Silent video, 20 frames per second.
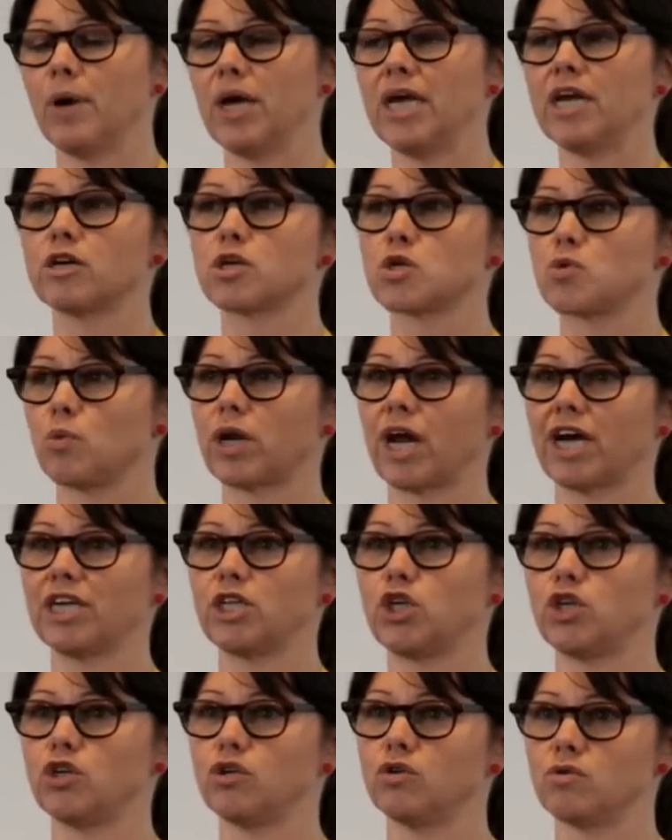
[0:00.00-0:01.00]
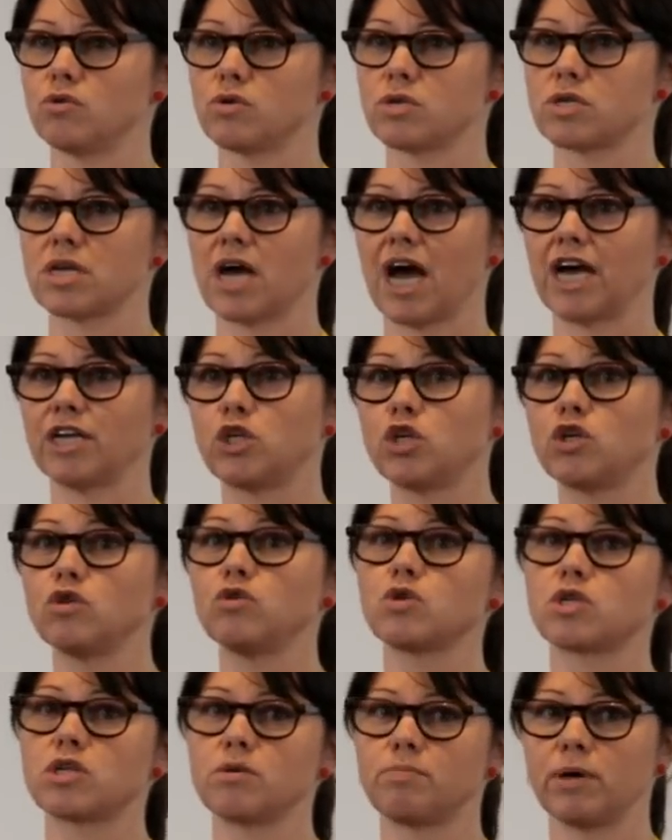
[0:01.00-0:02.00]
here's what I choose. I
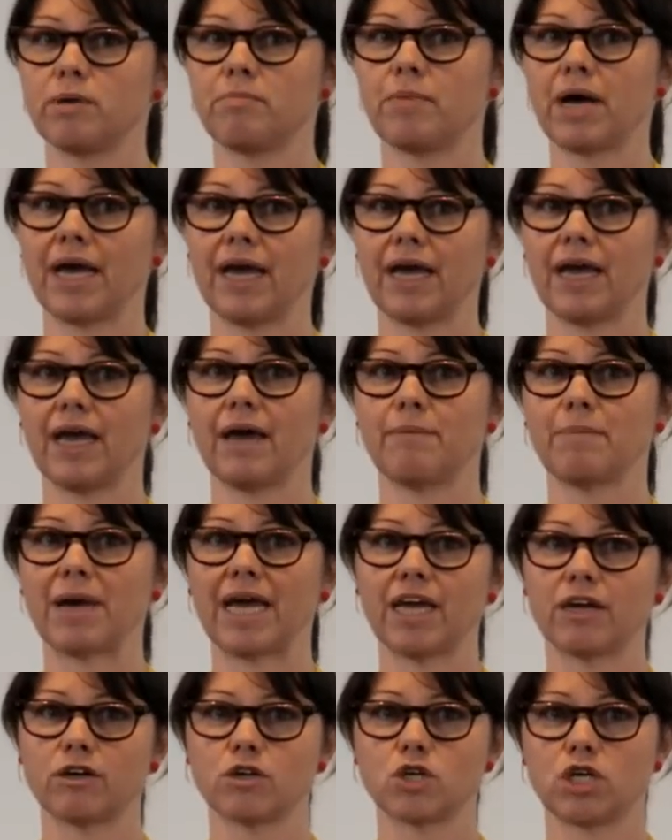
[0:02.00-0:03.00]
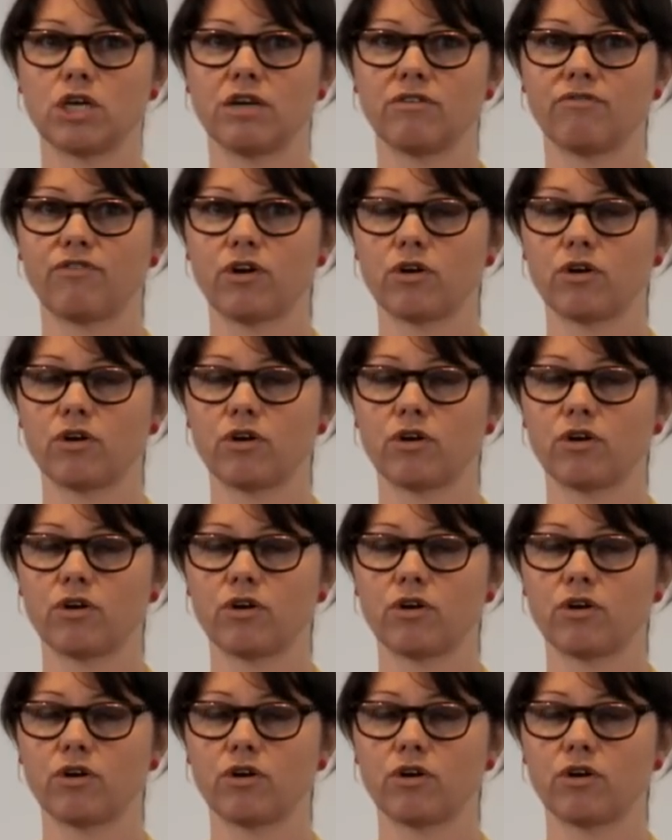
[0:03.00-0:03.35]
choose to put my energy and